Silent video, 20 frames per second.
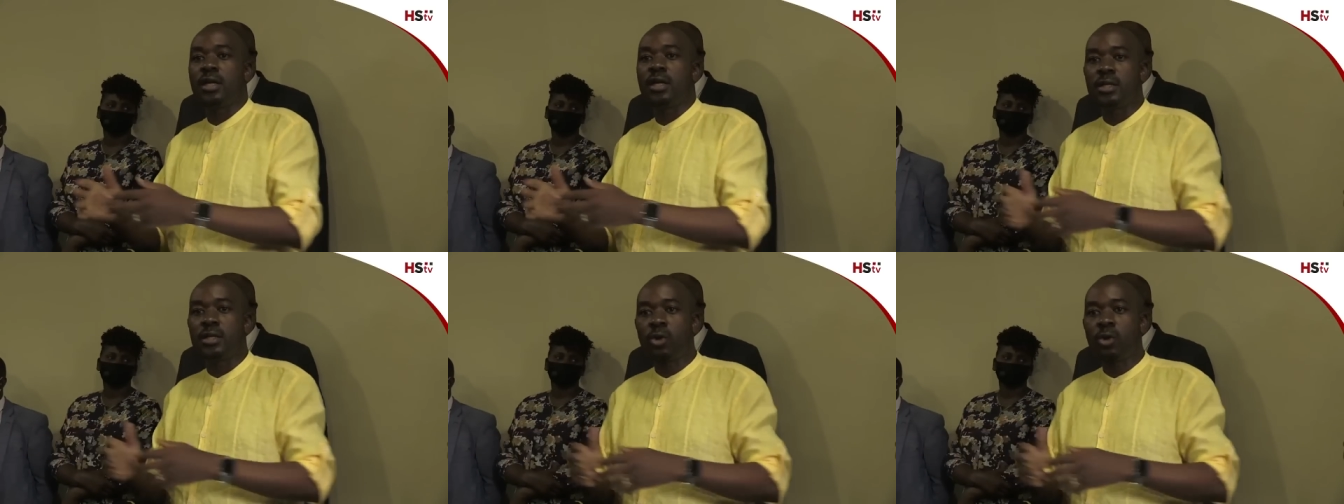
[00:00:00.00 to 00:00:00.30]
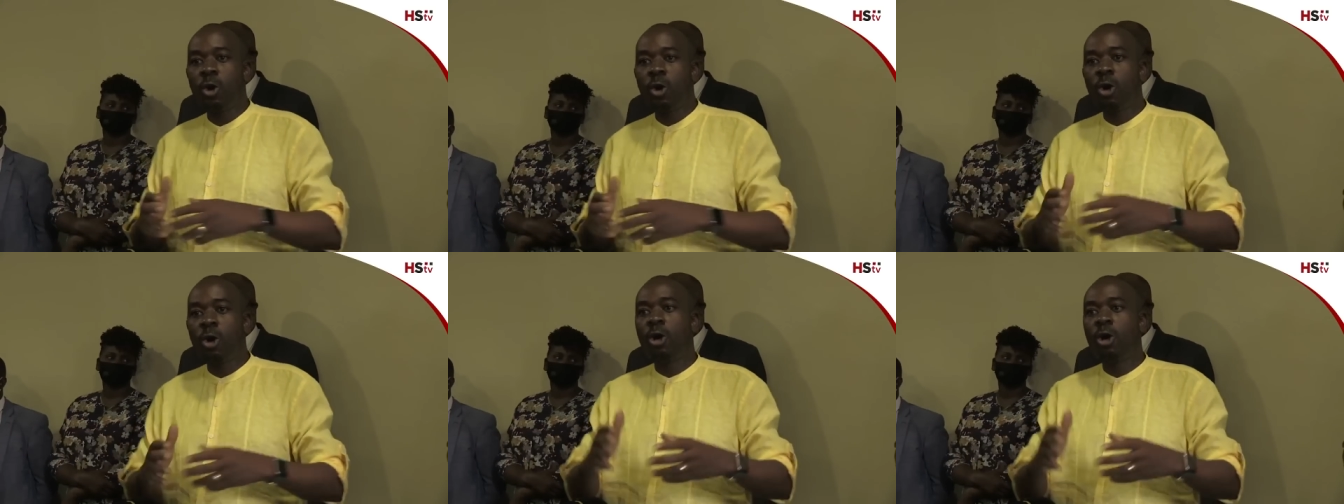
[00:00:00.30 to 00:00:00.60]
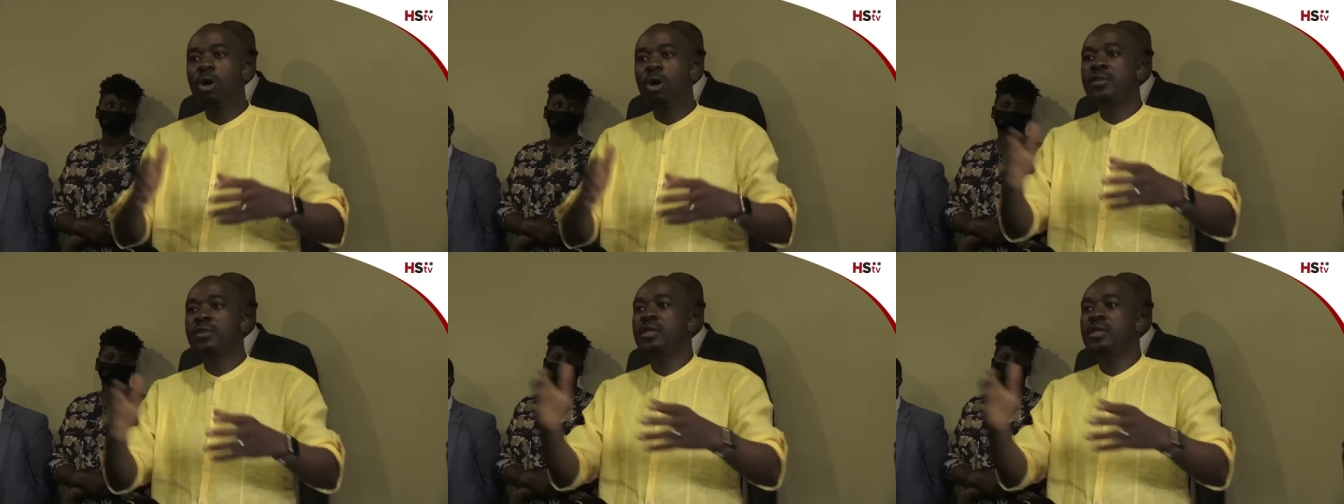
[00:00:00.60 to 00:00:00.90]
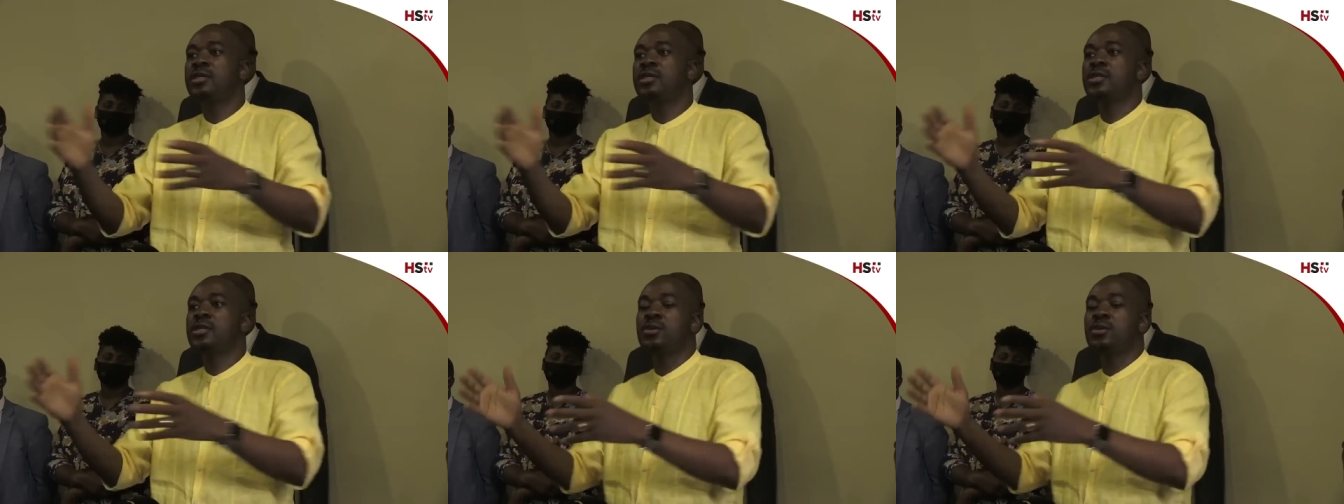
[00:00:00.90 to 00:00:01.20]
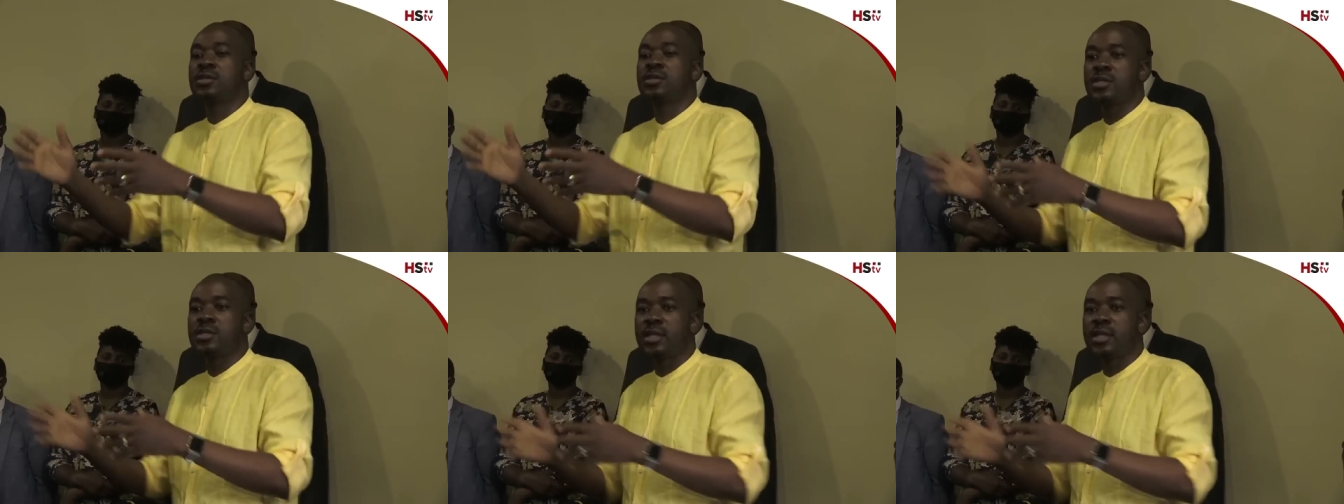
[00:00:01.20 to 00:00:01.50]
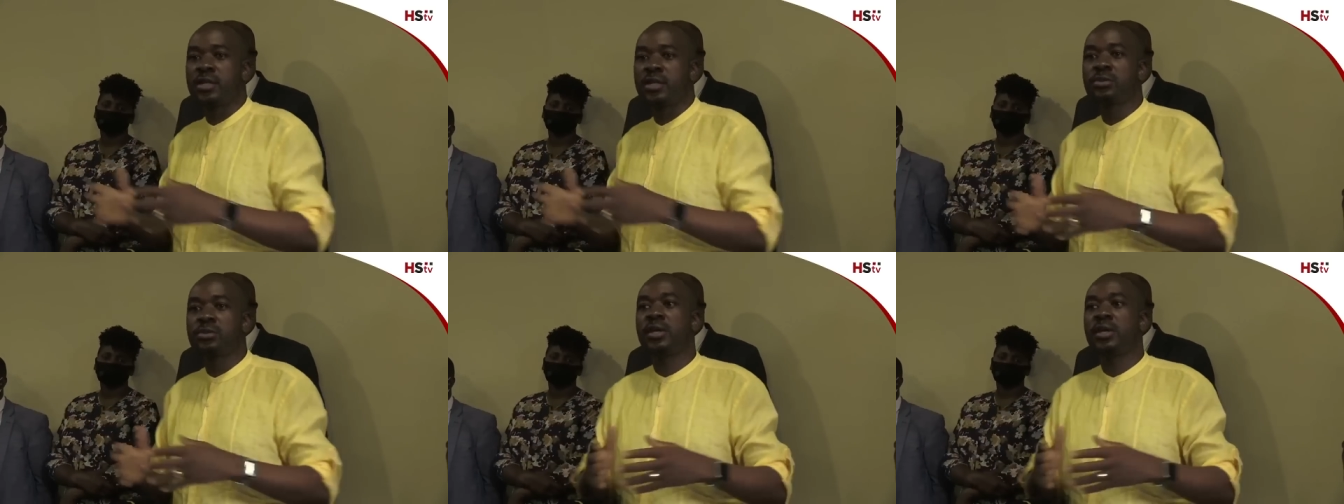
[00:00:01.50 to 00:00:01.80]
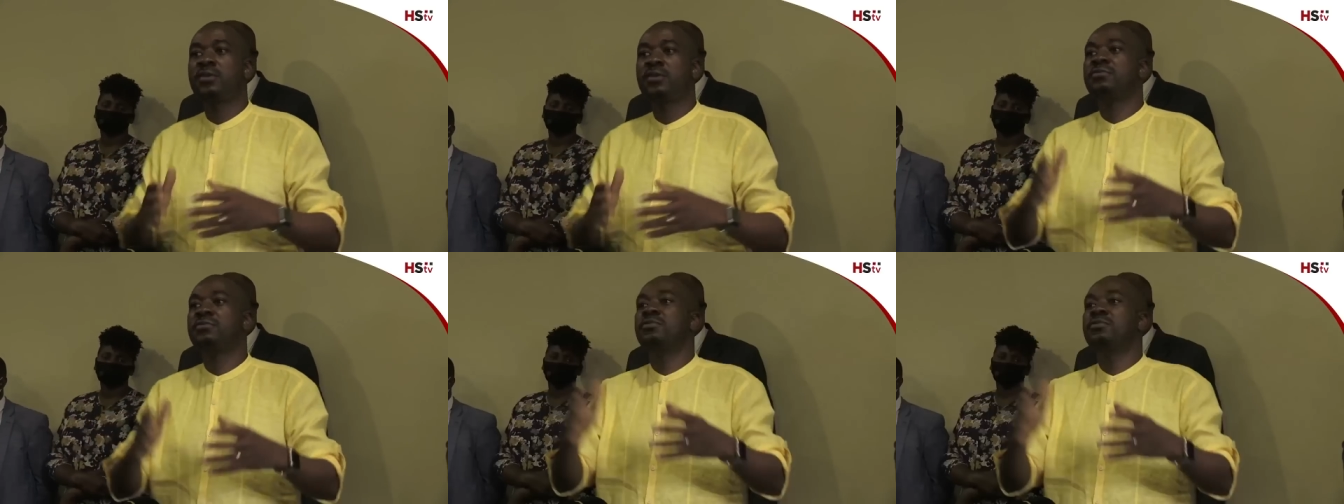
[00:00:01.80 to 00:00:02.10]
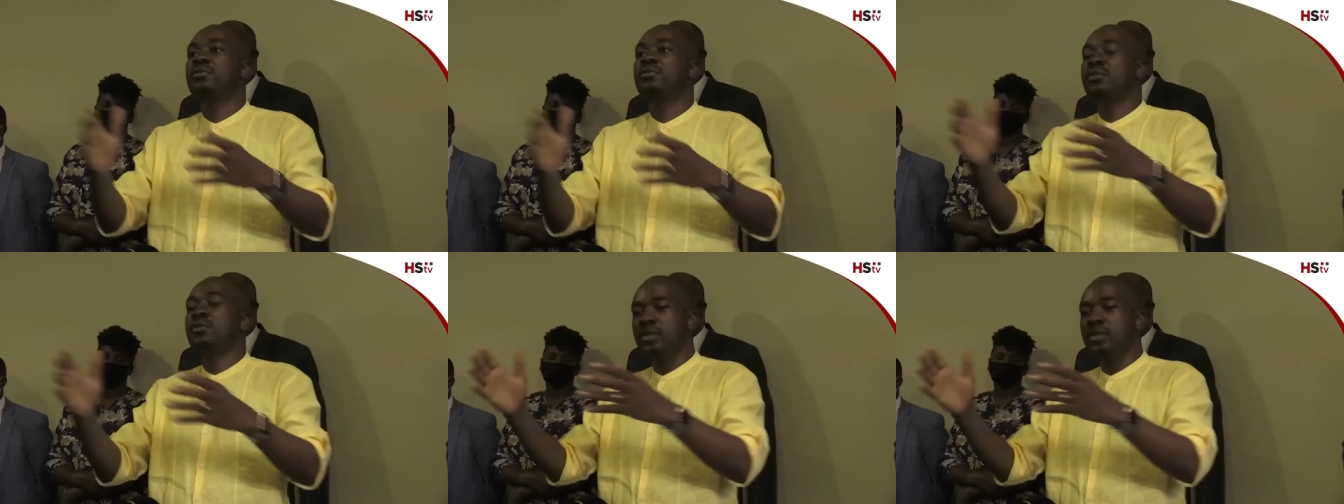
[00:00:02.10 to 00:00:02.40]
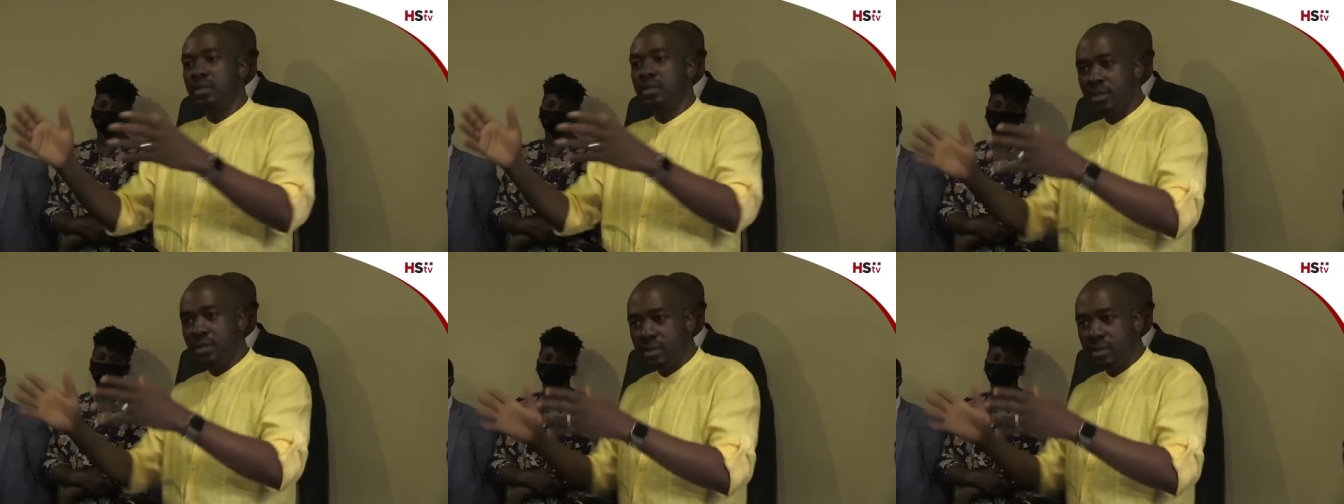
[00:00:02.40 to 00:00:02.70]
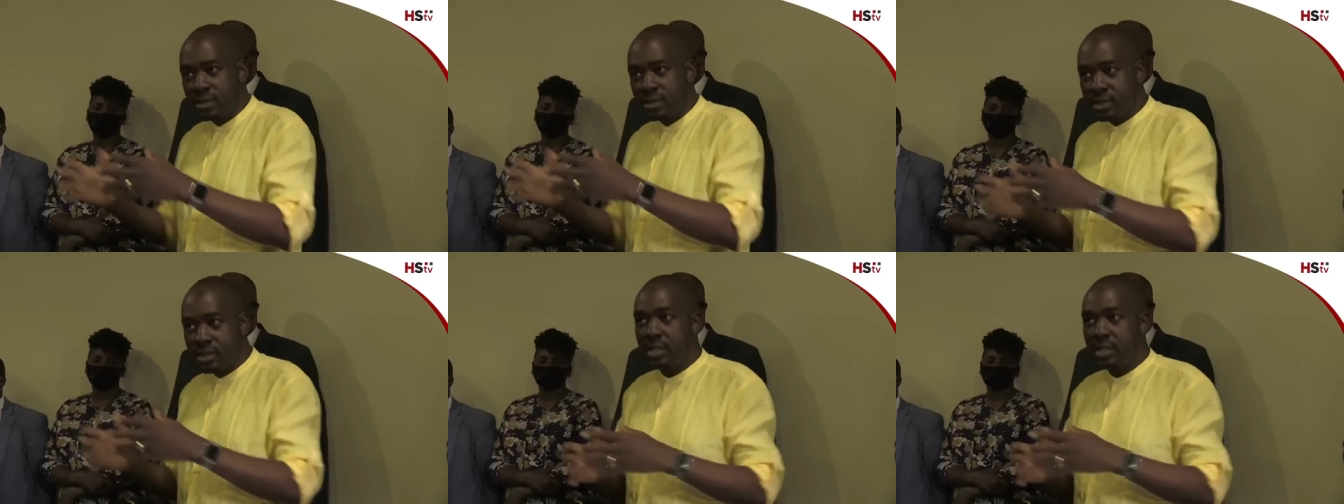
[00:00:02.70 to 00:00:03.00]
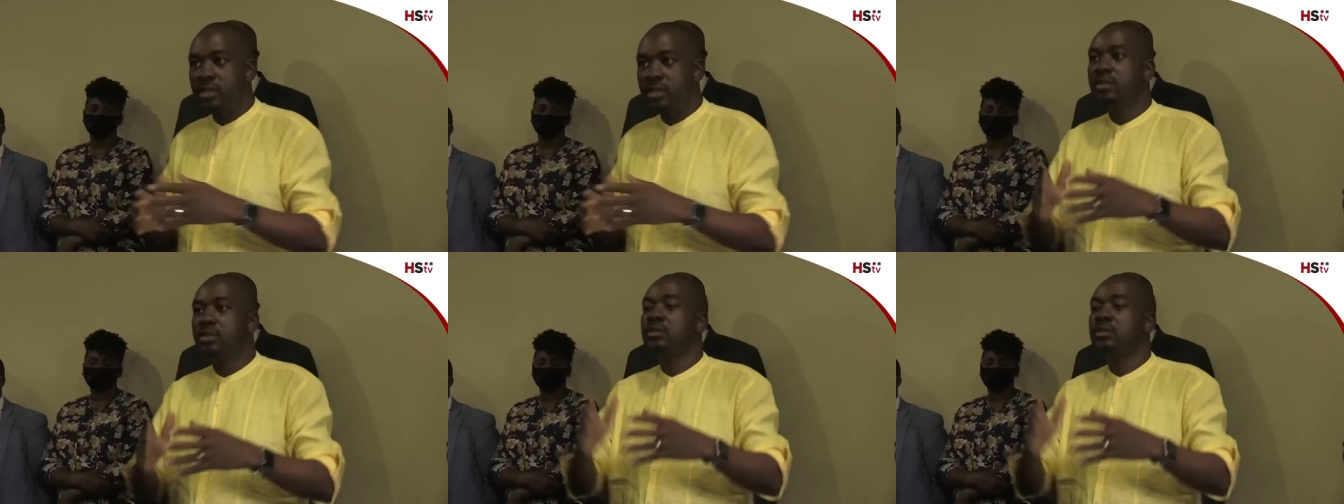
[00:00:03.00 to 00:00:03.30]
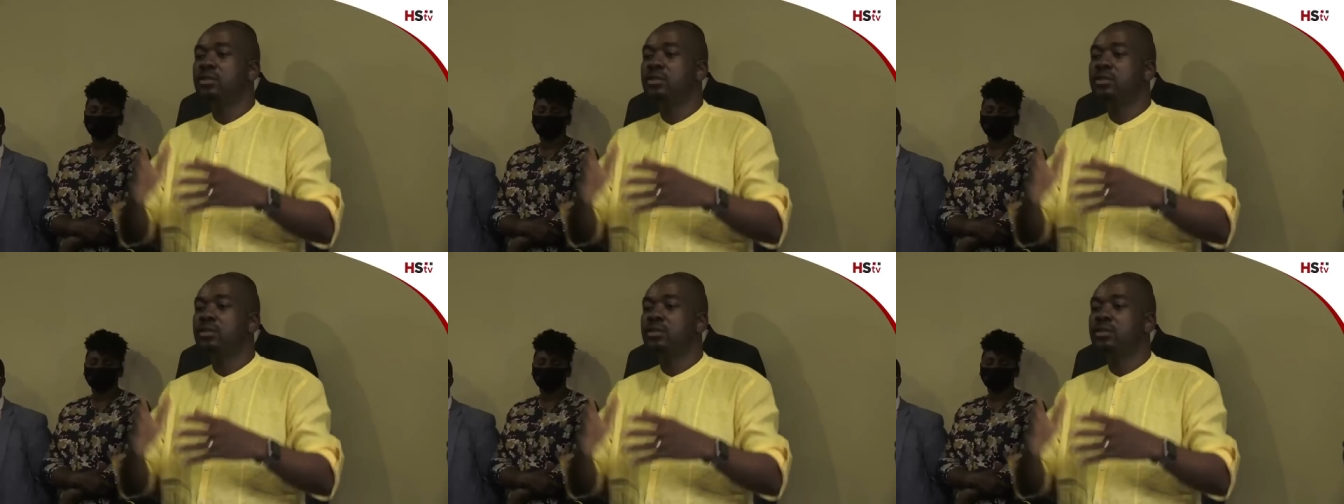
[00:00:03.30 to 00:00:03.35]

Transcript: in all the discourses that we have seen,